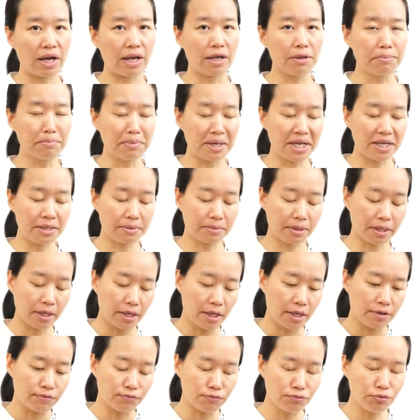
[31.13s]
I make
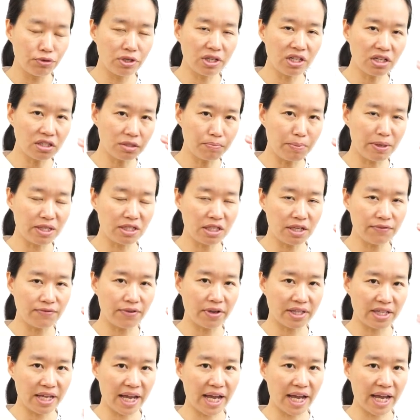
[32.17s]
really specific